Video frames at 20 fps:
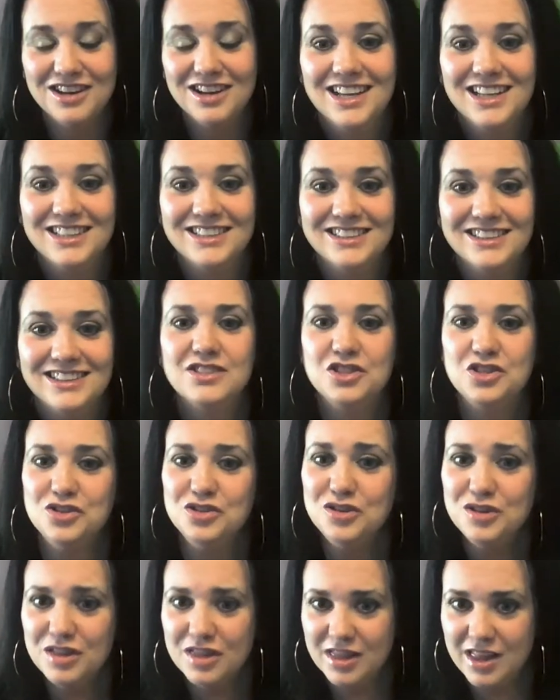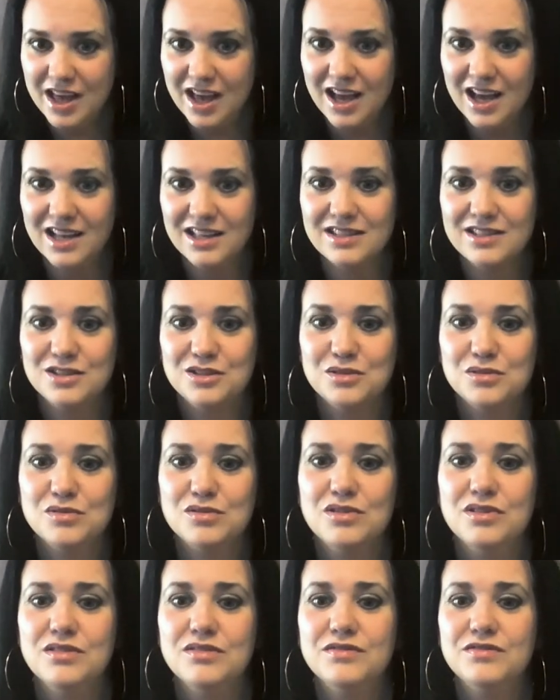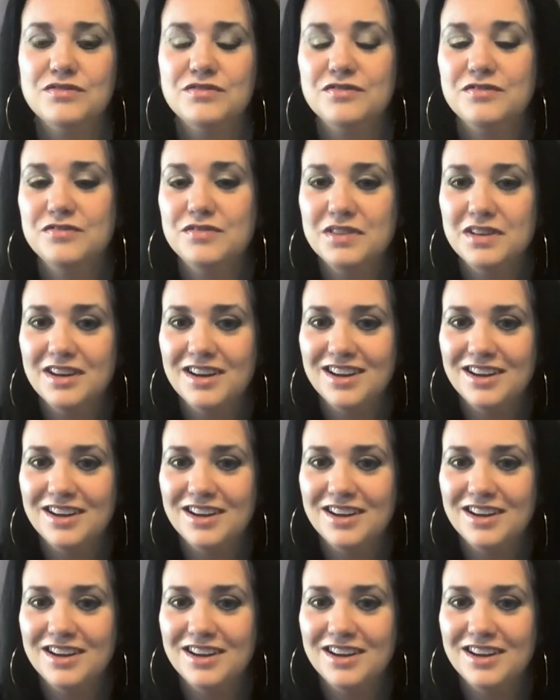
And doing that sort of,